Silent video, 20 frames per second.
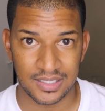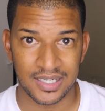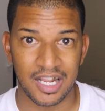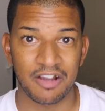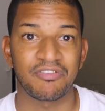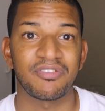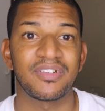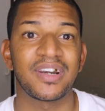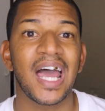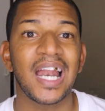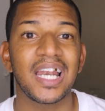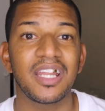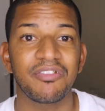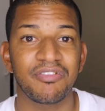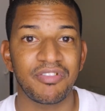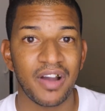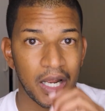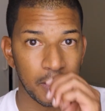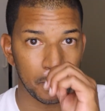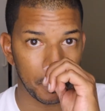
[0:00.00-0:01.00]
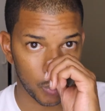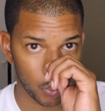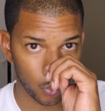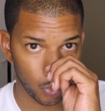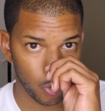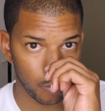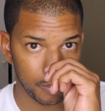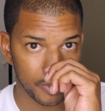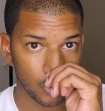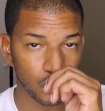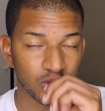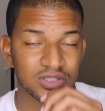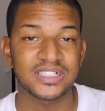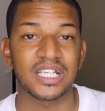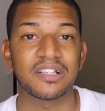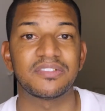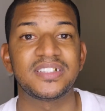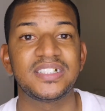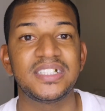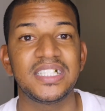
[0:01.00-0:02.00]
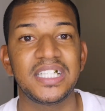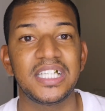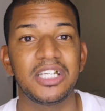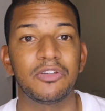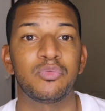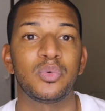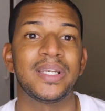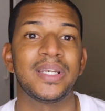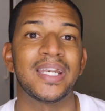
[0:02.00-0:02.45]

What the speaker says: They've nullified Bruno because they've seen if we